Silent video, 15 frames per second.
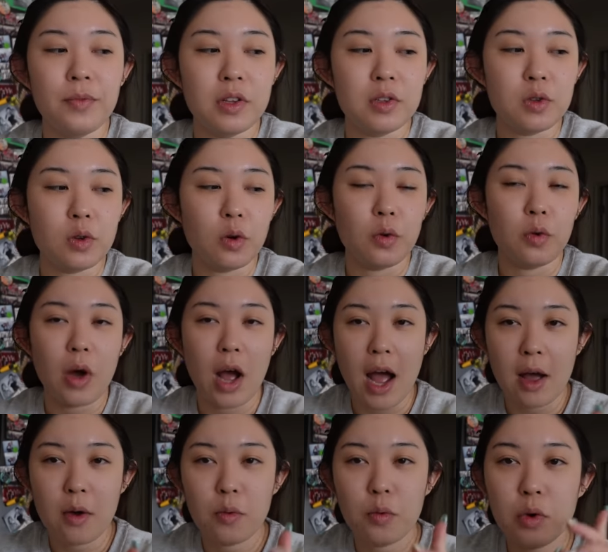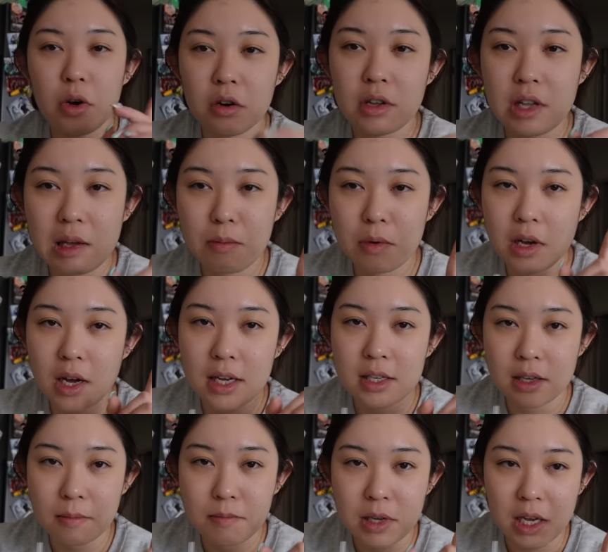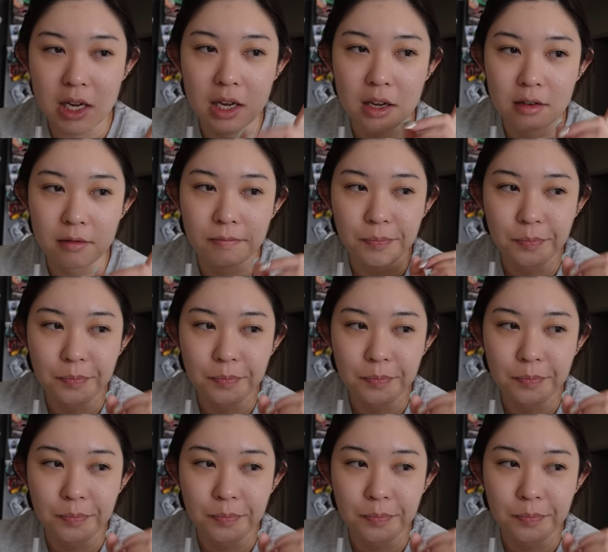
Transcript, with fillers: So I will keep you guys updated.